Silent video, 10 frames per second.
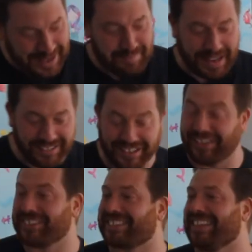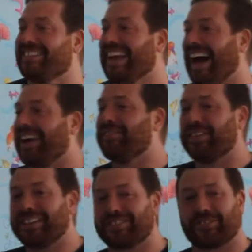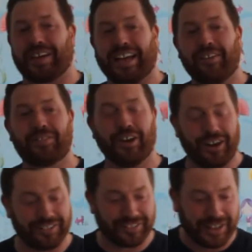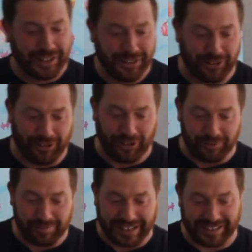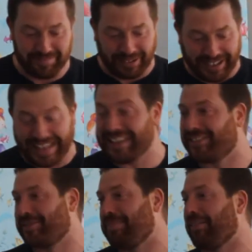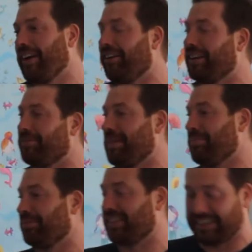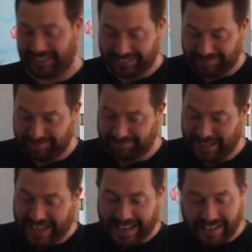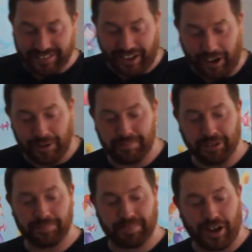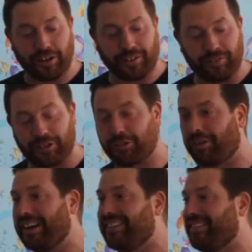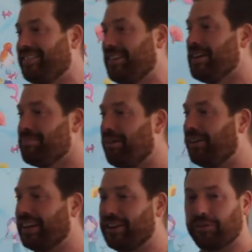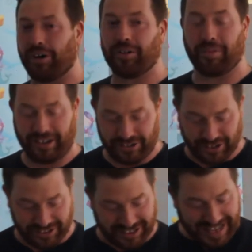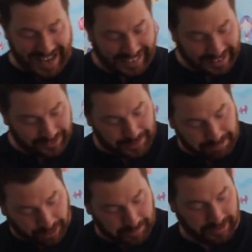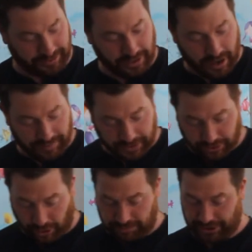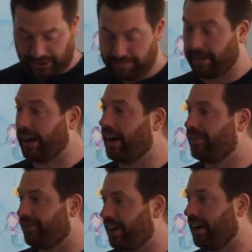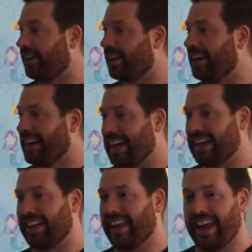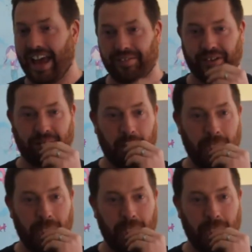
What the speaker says: Pentecost is the anniversary of God's law written by his Spirit on his people's heart. It is the humble birth of Christ's body, the worldwide church, and it is the promise of adoption by our Father in heaven.